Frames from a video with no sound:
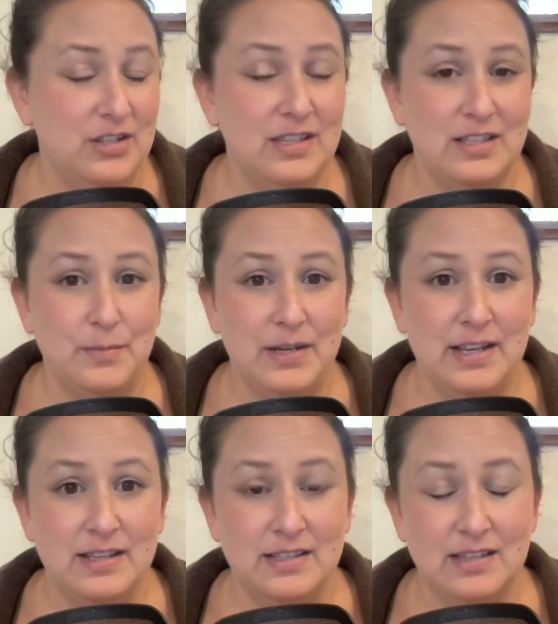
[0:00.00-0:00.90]
that someone
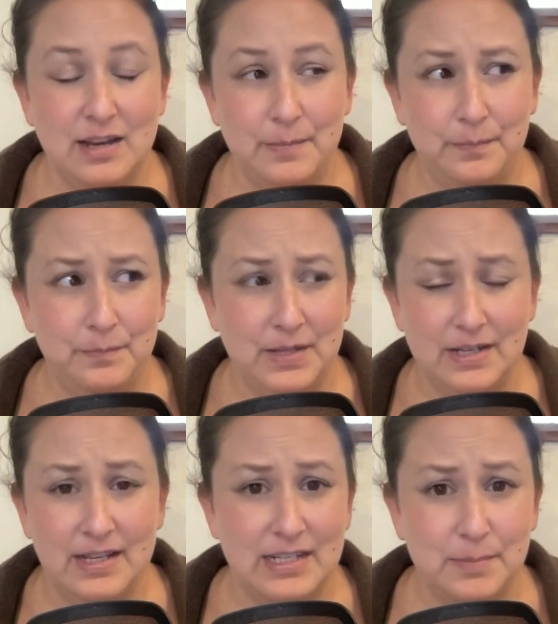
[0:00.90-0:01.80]
has
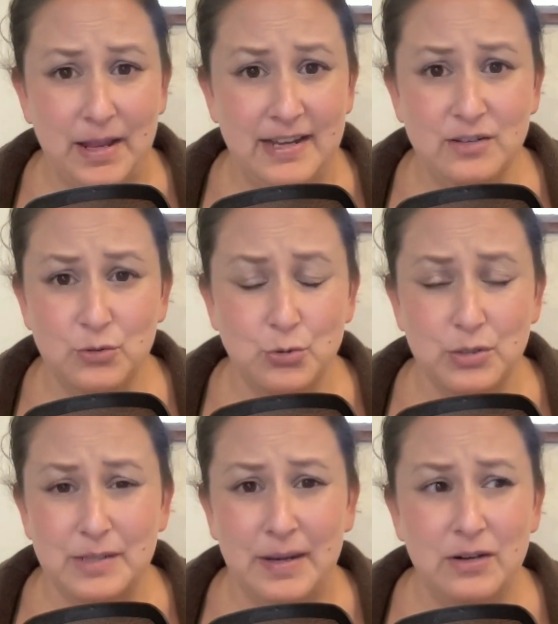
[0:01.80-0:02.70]
explained or
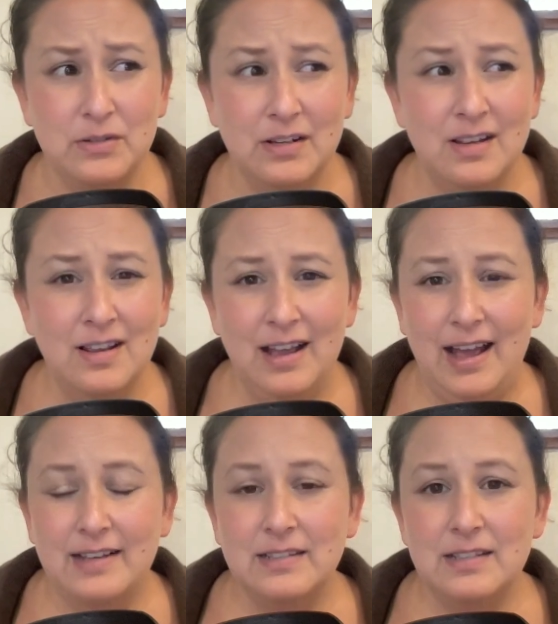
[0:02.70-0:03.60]
talked about.
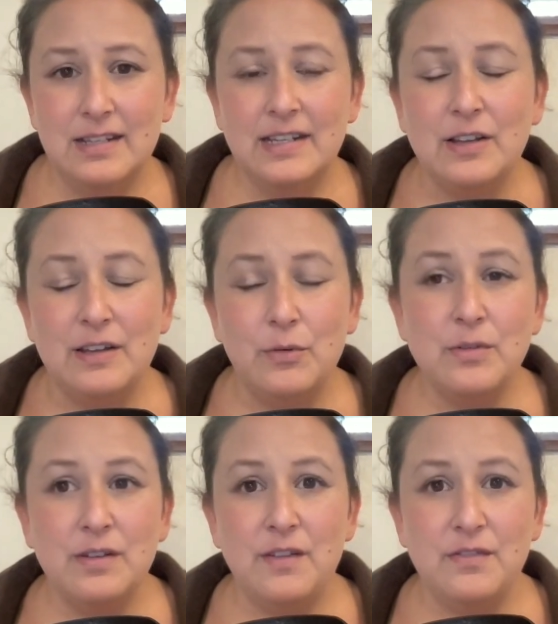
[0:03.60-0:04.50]
And, it
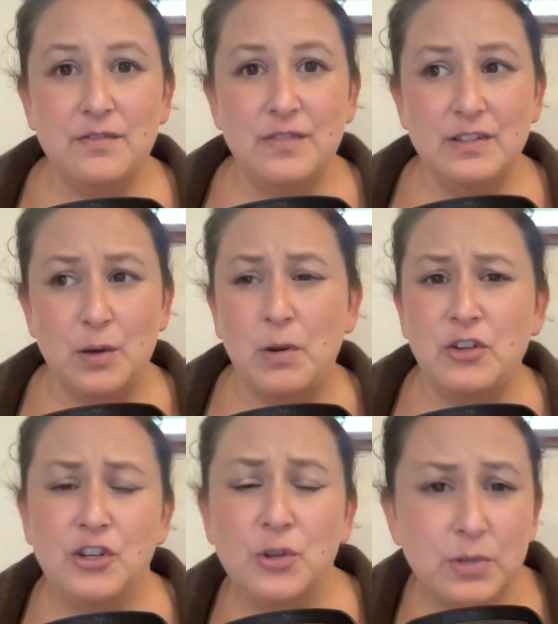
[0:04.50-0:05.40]
often feels like, well,
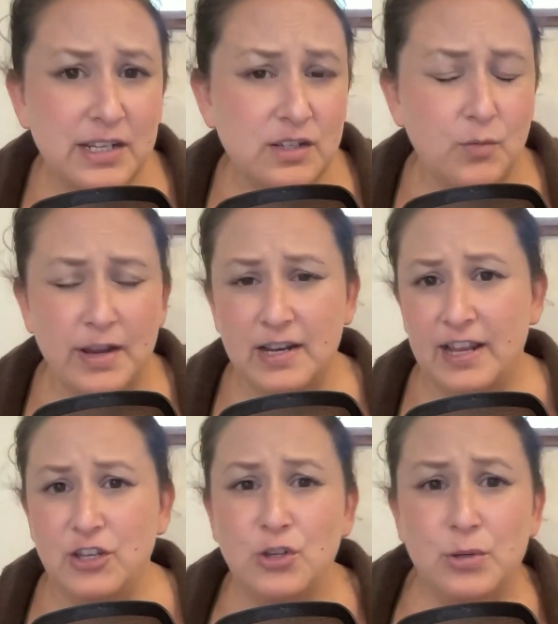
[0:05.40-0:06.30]
you need to regulate,
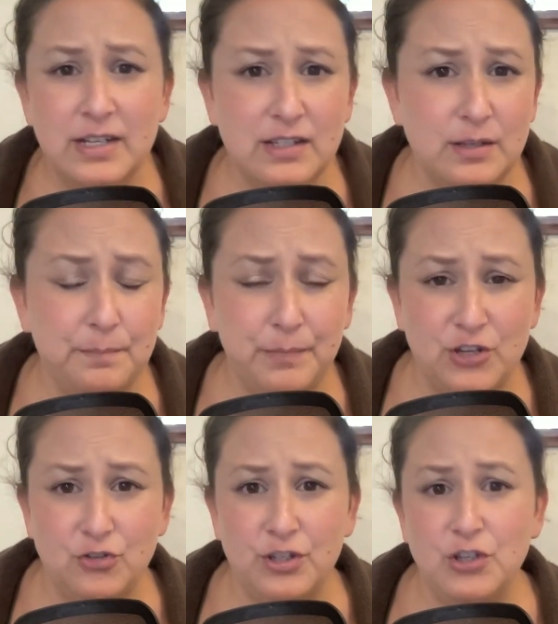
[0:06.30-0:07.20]
you need to make
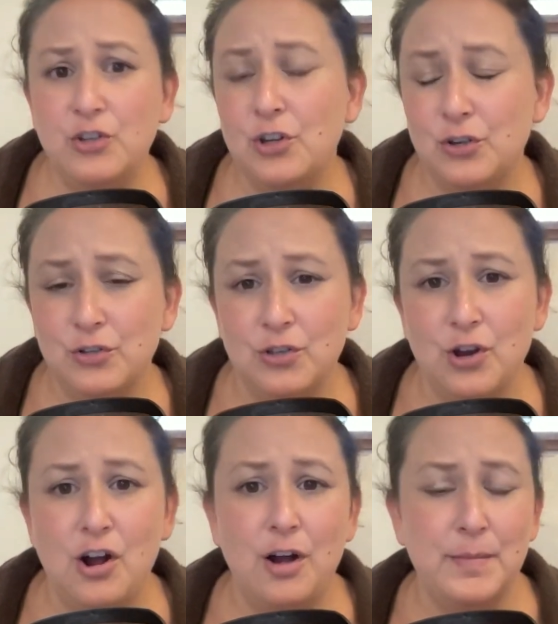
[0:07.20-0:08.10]
sure that you don't lose your
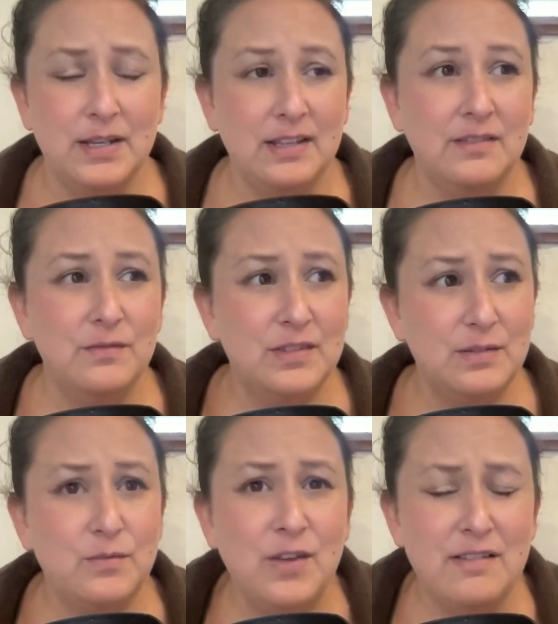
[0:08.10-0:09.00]
calm, and
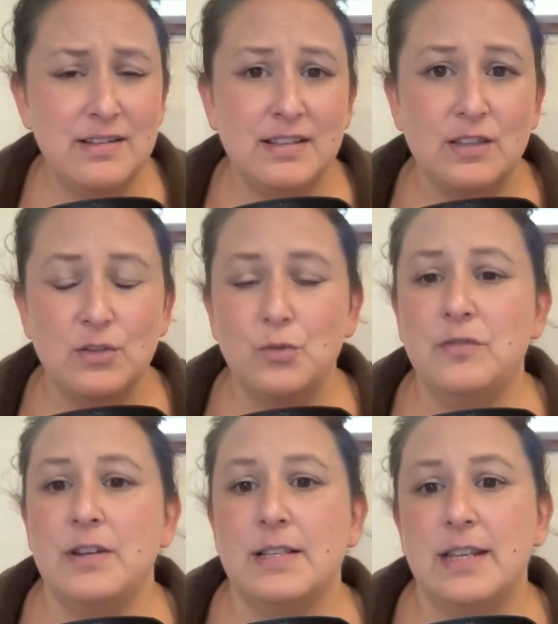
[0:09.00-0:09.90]
very
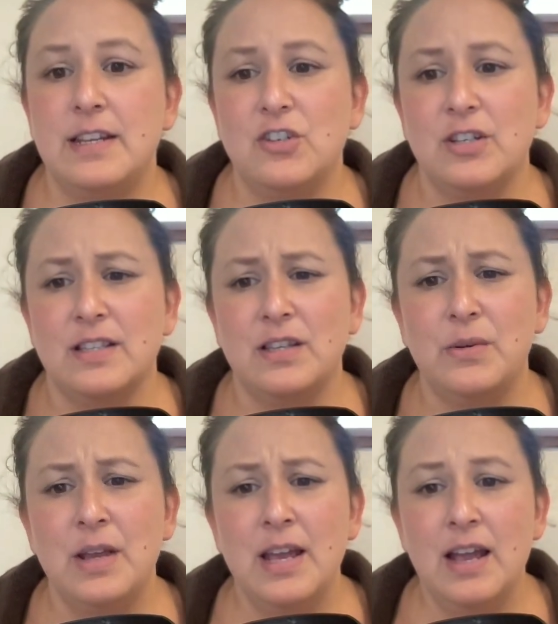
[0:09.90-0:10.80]
censorious nature. So
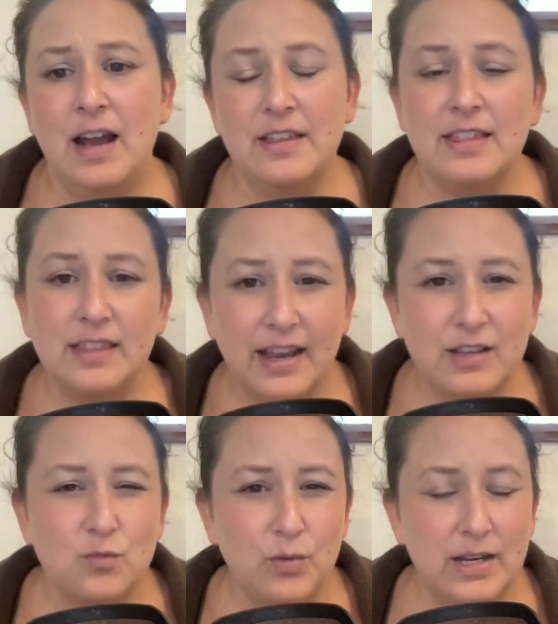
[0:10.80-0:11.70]
I think that
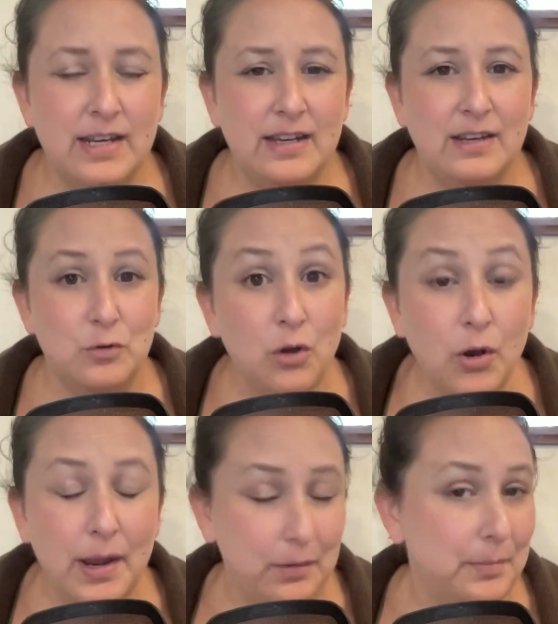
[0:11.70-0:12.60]
is really not
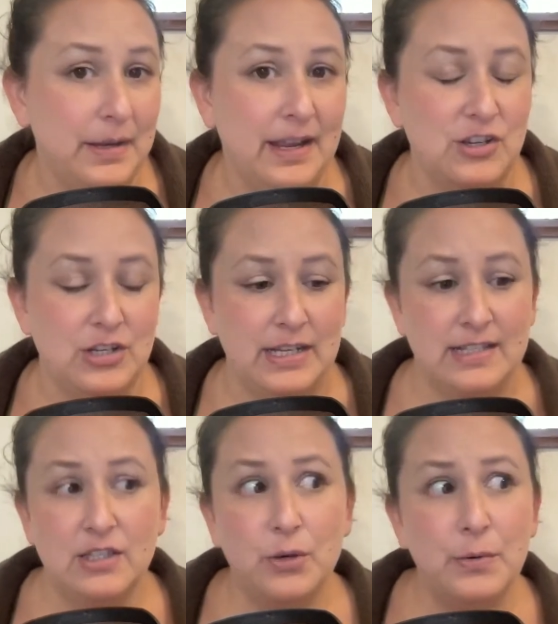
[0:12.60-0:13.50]
helping, actually.
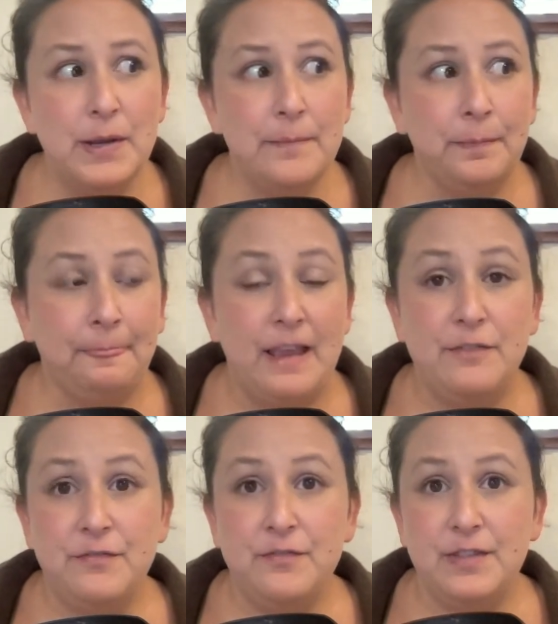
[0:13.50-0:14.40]
And so
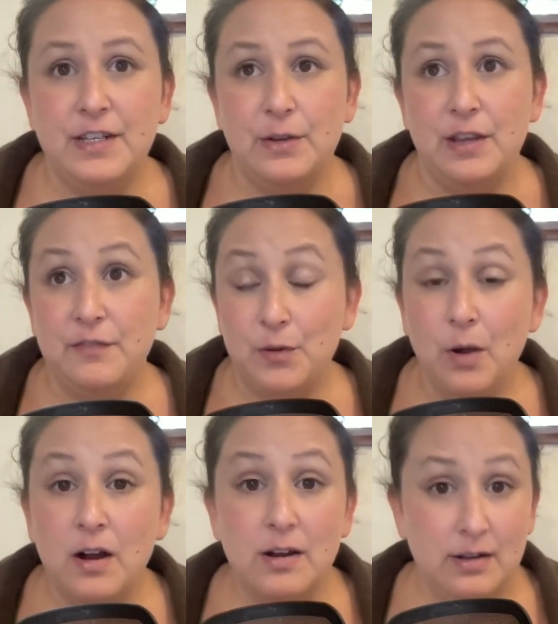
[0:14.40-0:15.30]
if you
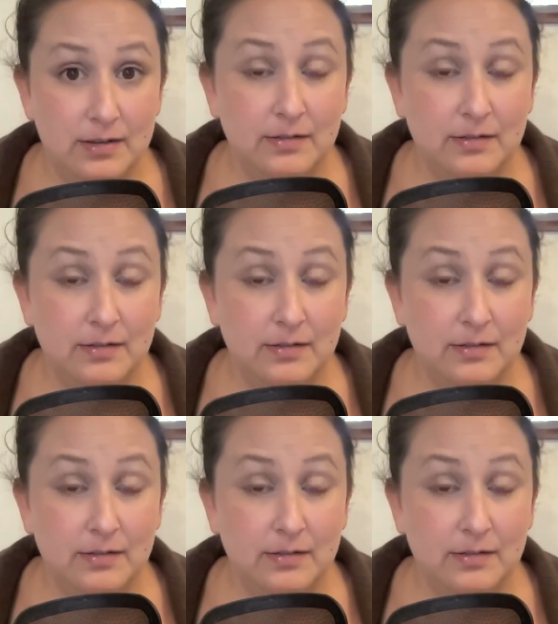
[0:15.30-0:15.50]
are,